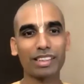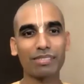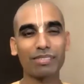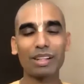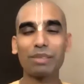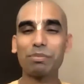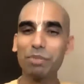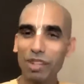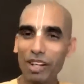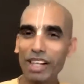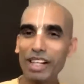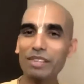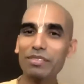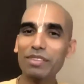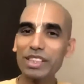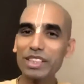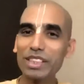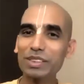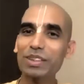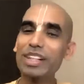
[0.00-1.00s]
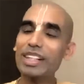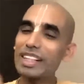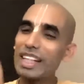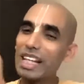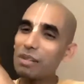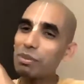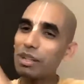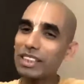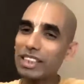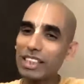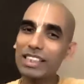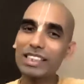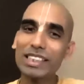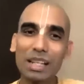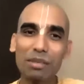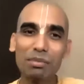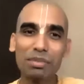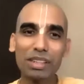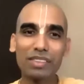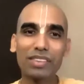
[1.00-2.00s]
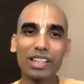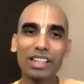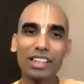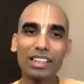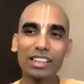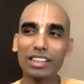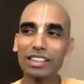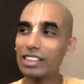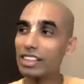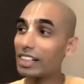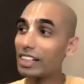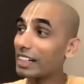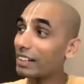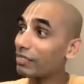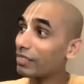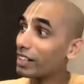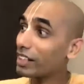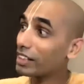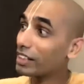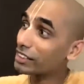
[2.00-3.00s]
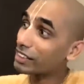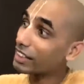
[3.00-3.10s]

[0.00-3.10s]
When pure devotees go and take bath in the same river, the river is